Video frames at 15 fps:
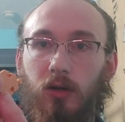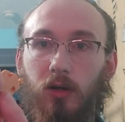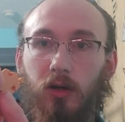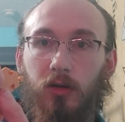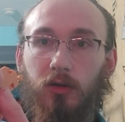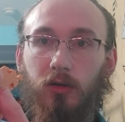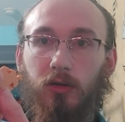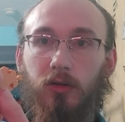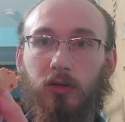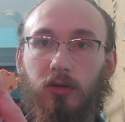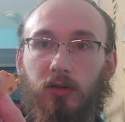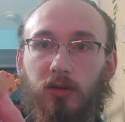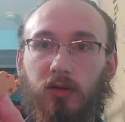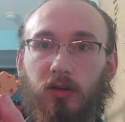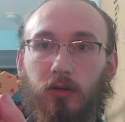under,
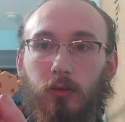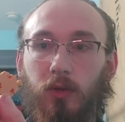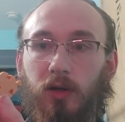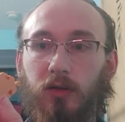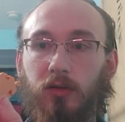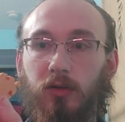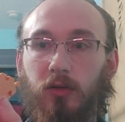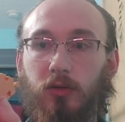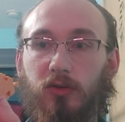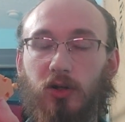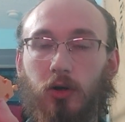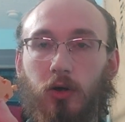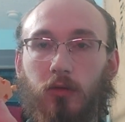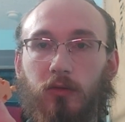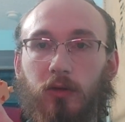the other one goes
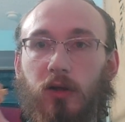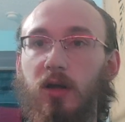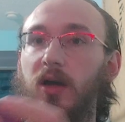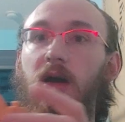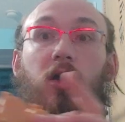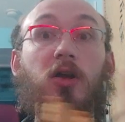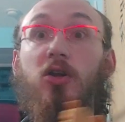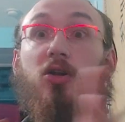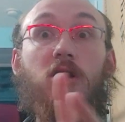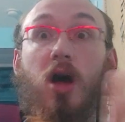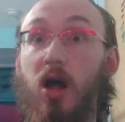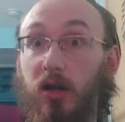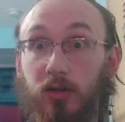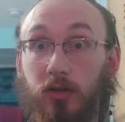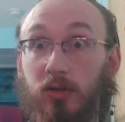over.
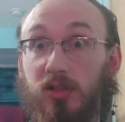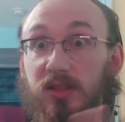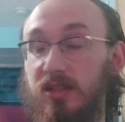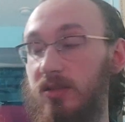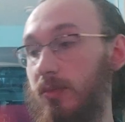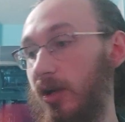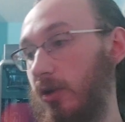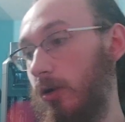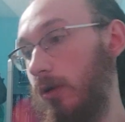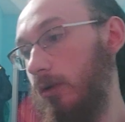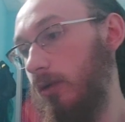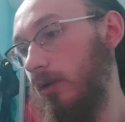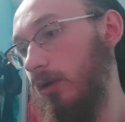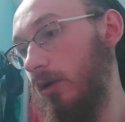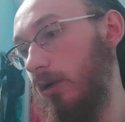Not a good system at all.
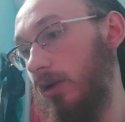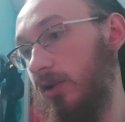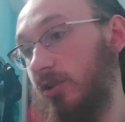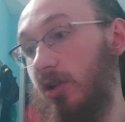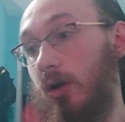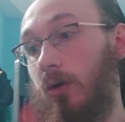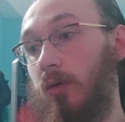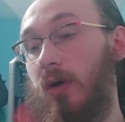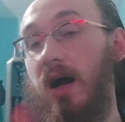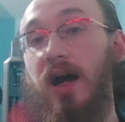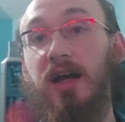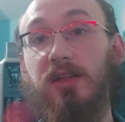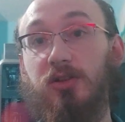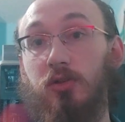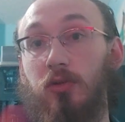So
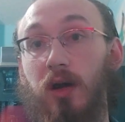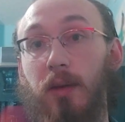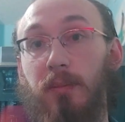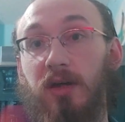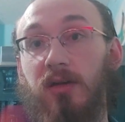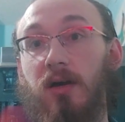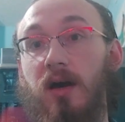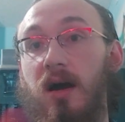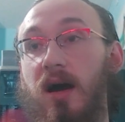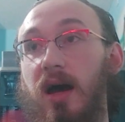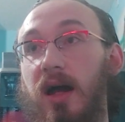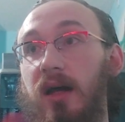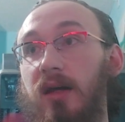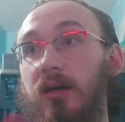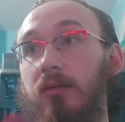I scrap it,
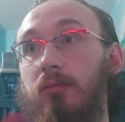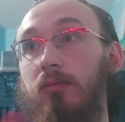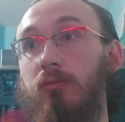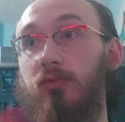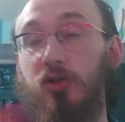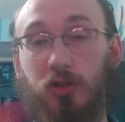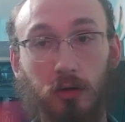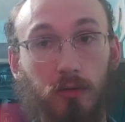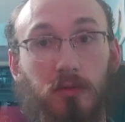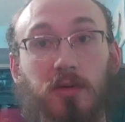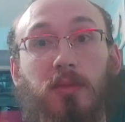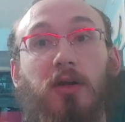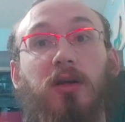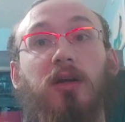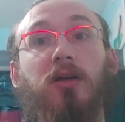I start
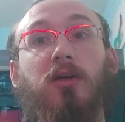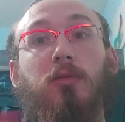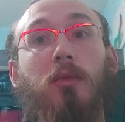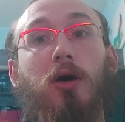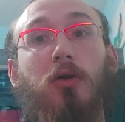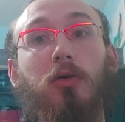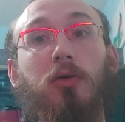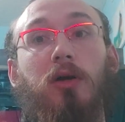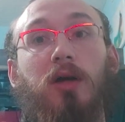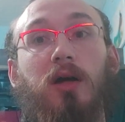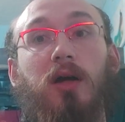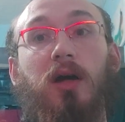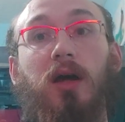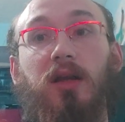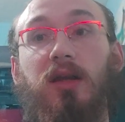rebuilding another model.
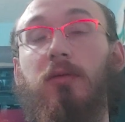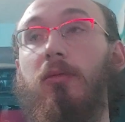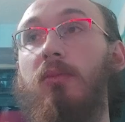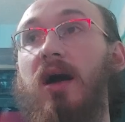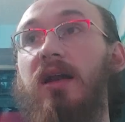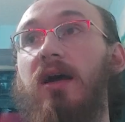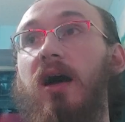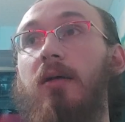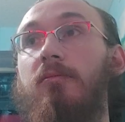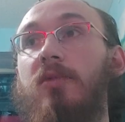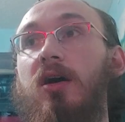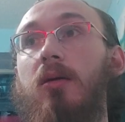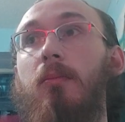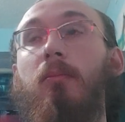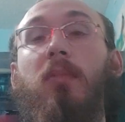And keep in mind, I'm
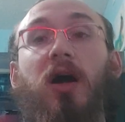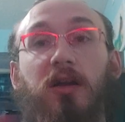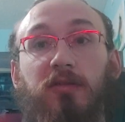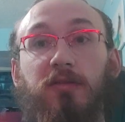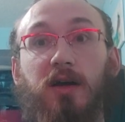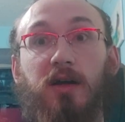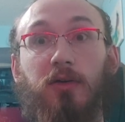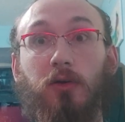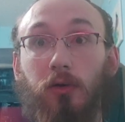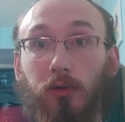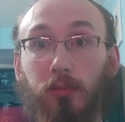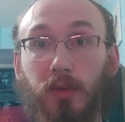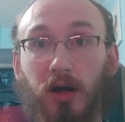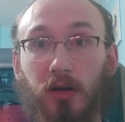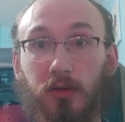not modifying
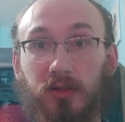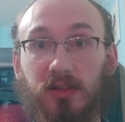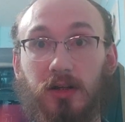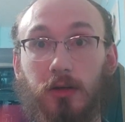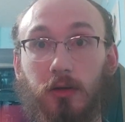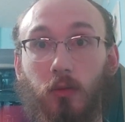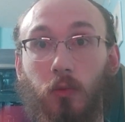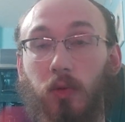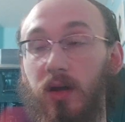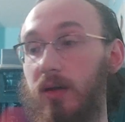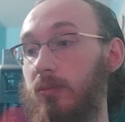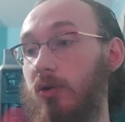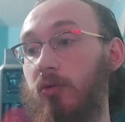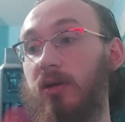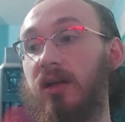old models here. What
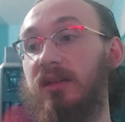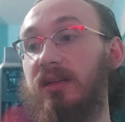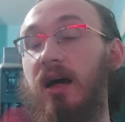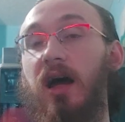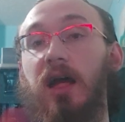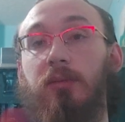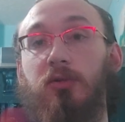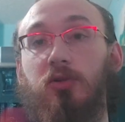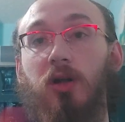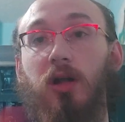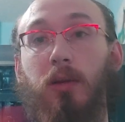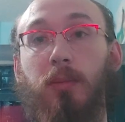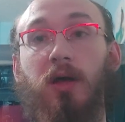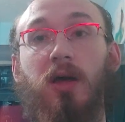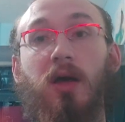I'm doing is I am straight
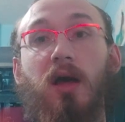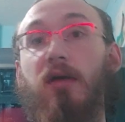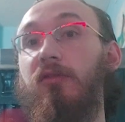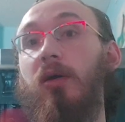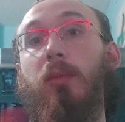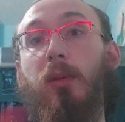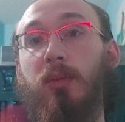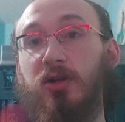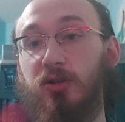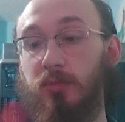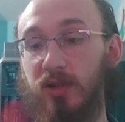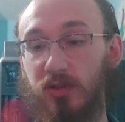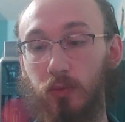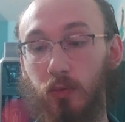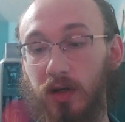up, I've got my
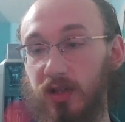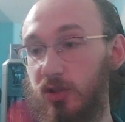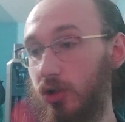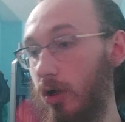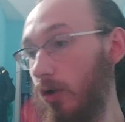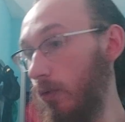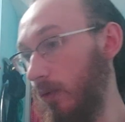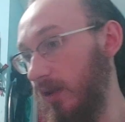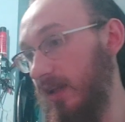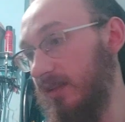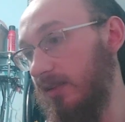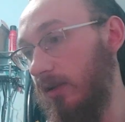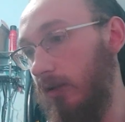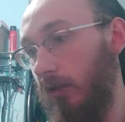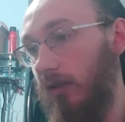measurements 1 inch. Oh, and
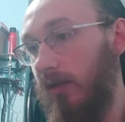that's another